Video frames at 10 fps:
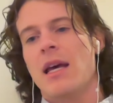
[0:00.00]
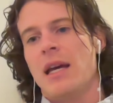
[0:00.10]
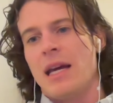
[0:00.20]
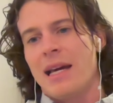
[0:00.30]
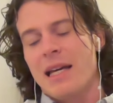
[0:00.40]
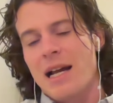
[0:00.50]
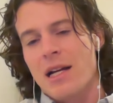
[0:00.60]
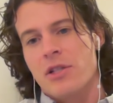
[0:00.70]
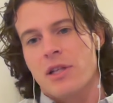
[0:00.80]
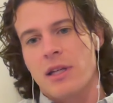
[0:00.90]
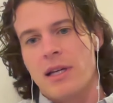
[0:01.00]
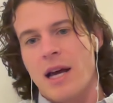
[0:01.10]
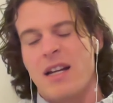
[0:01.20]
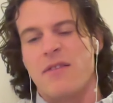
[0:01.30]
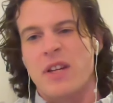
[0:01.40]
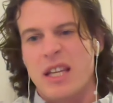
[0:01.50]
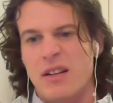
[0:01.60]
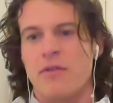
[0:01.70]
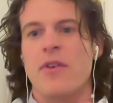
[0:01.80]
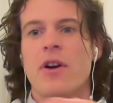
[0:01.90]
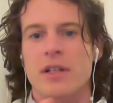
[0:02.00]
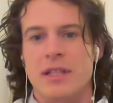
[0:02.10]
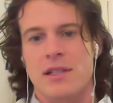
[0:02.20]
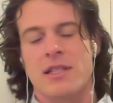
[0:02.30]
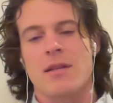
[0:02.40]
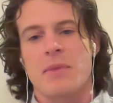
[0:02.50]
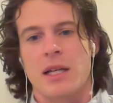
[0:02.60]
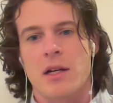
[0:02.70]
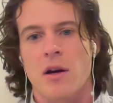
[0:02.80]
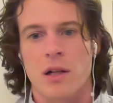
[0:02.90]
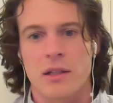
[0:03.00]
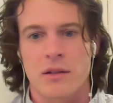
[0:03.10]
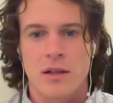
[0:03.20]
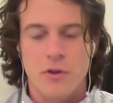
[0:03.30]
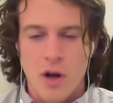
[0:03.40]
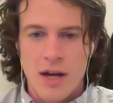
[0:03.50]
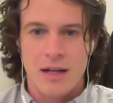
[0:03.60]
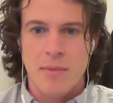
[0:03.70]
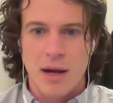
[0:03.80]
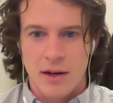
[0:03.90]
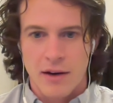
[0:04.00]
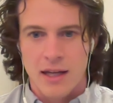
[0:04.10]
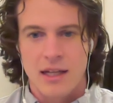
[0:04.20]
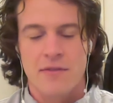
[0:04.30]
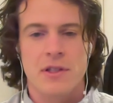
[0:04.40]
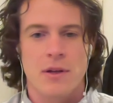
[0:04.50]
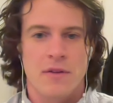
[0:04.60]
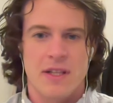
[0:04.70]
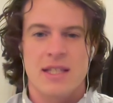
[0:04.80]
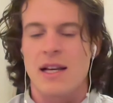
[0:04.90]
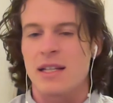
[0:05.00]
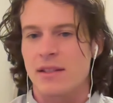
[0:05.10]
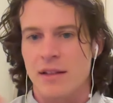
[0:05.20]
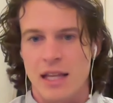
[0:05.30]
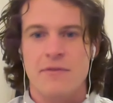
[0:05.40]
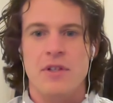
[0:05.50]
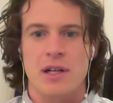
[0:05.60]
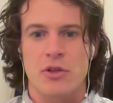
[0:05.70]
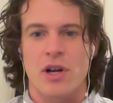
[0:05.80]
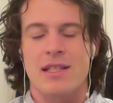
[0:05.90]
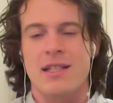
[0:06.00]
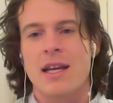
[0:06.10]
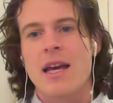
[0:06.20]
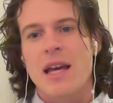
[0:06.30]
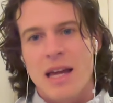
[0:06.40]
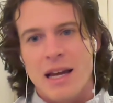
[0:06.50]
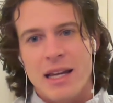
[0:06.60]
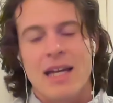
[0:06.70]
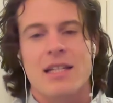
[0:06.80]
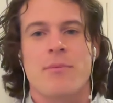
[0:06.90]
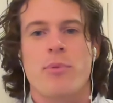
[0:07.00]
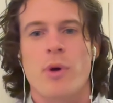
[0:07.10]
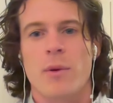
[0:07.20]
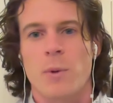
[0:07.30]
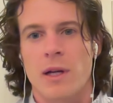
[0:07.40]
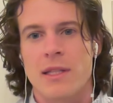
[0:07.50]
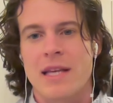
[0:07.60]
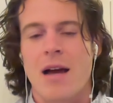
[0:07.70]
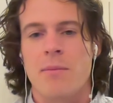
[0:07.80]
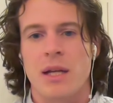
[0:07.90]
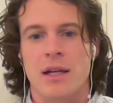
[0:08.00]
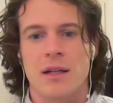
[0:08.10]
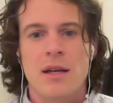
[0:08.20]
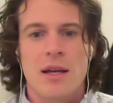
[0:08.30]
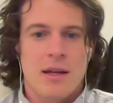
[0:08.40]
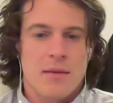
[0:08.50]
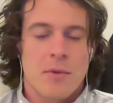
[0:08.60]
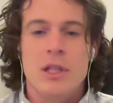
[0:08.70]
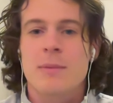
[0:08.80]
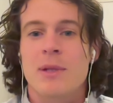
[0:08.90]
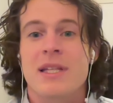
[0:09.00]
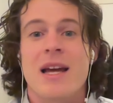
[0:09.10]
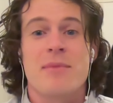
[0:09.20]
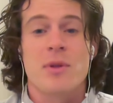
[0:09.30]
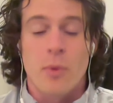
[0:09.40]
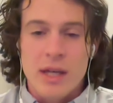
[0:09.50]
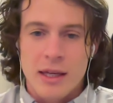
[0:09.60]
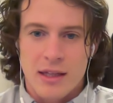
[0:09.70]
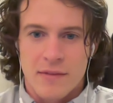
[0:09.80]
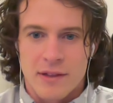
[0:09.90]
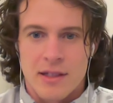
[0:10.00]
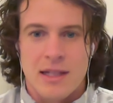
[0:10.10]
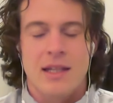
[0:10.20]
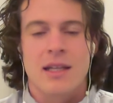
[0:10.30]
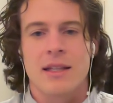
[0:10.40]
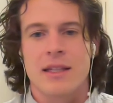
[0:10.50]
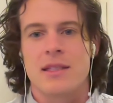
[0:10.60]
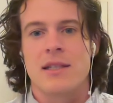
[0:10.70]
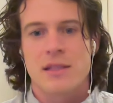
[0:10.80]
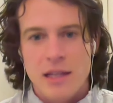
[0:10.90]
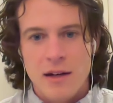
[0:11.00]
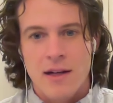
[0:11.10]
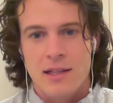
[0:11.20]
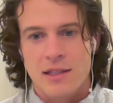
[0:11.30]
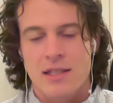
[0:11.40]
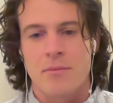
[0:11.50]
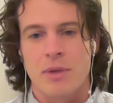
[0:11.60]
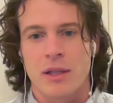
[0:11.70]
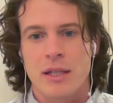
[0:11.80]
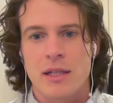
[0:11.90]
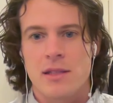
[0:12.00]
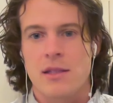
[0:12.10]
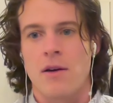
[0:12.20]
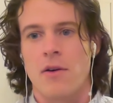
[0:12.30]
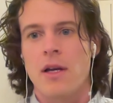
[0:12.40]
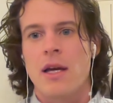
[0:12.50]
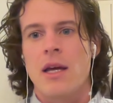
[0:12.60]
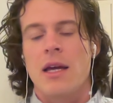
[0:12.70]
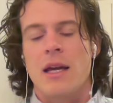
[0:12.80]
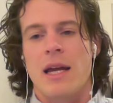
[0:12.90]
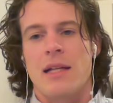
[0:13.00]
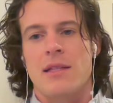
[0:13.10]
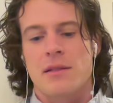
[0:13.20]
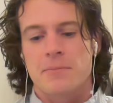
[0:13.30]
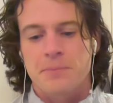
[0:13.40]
it can actually kind of convert into something called chronic migraine. If it's less left unaddressed, it can get to the point where it's happening multiple times a week even, and can lead to serious disability. So it's